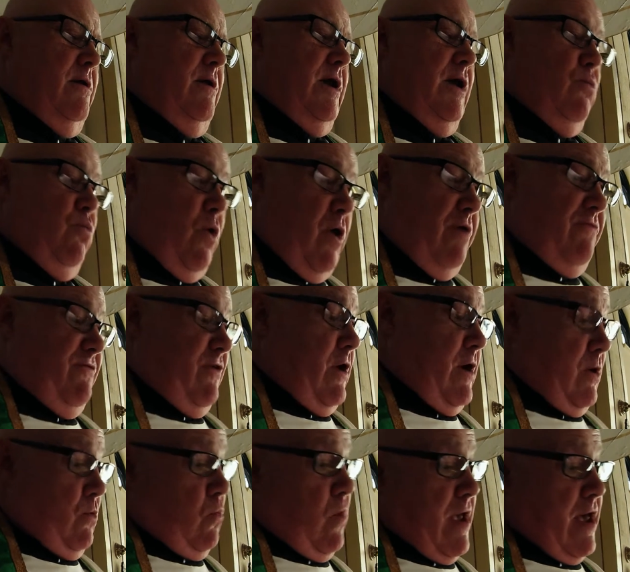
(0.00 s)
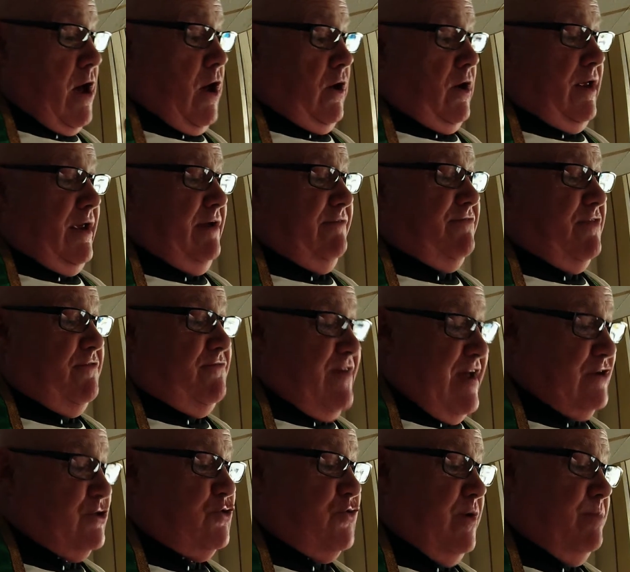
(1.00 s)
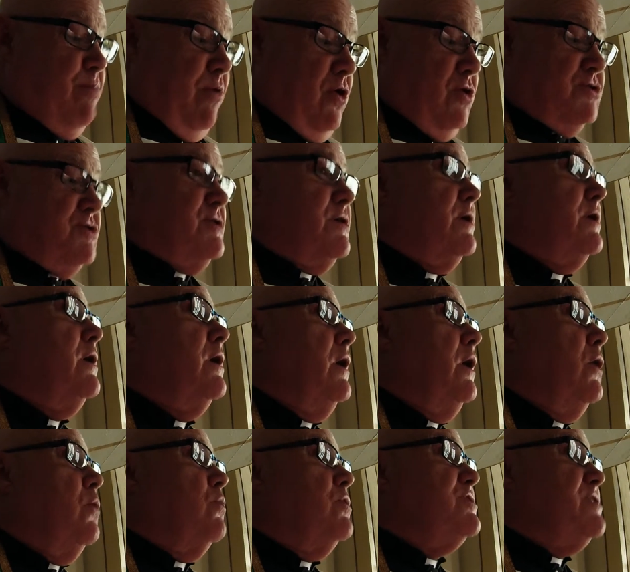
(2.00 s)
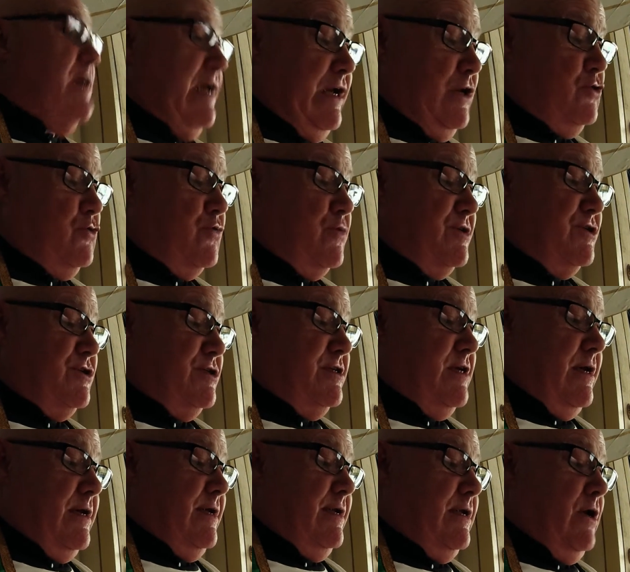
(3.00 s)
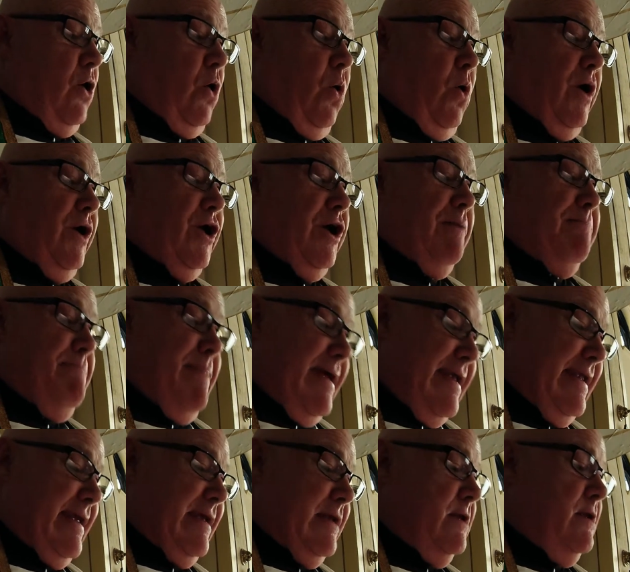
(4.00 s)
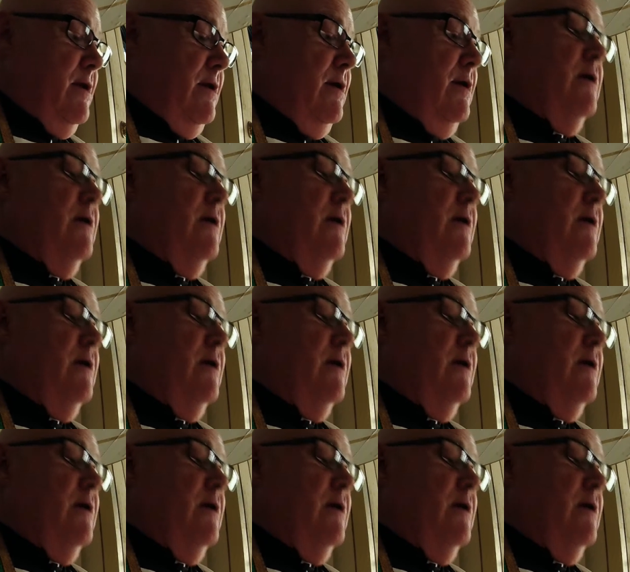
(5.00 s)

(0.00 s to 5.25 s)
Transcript: It worked very well if the vestry person was interested or committed